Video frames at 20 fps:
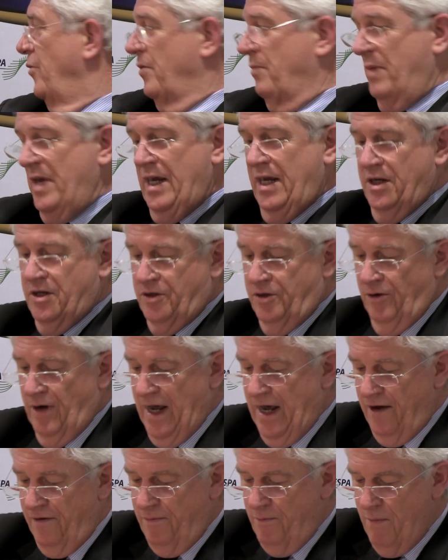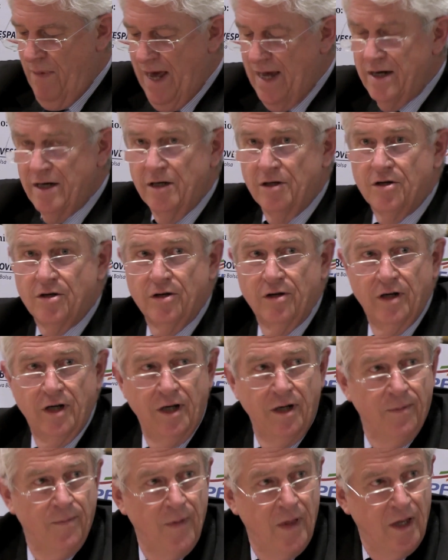would be to have
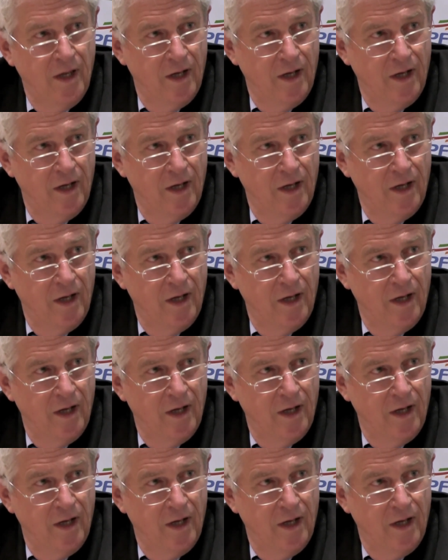mandatory